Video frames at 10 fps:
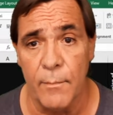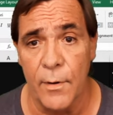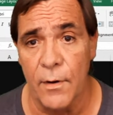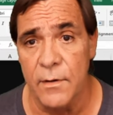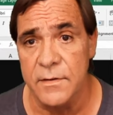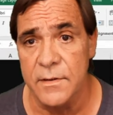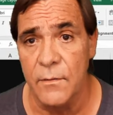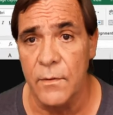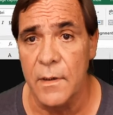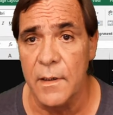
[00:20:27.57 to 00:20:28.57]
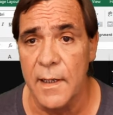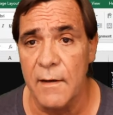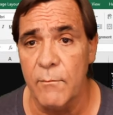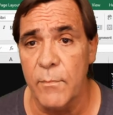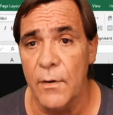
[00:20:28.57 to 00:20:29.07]
both. So we're going to
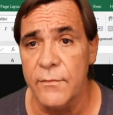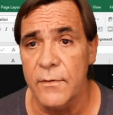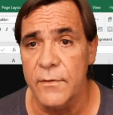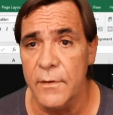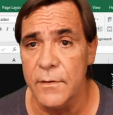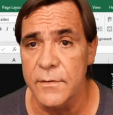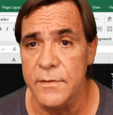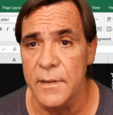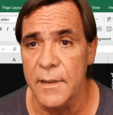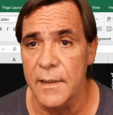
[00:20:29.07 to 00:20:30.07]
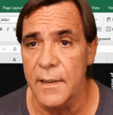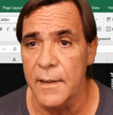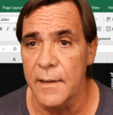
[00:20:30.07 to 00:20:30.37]
give both of those a,